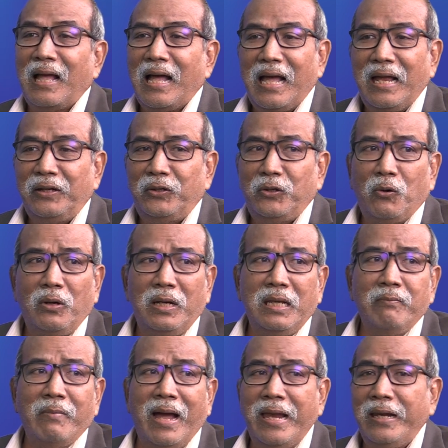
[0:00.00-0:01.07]
I told
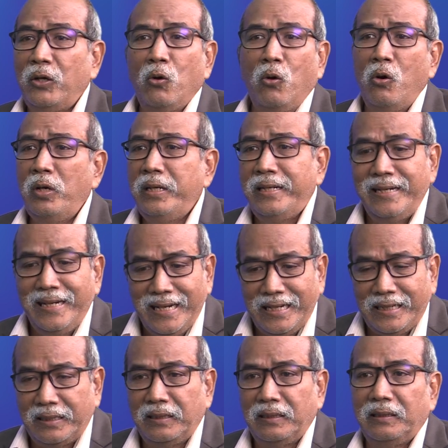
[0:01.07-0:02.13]
him I no
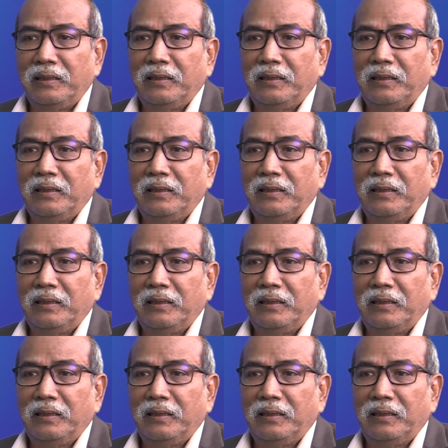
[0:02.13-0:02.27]
need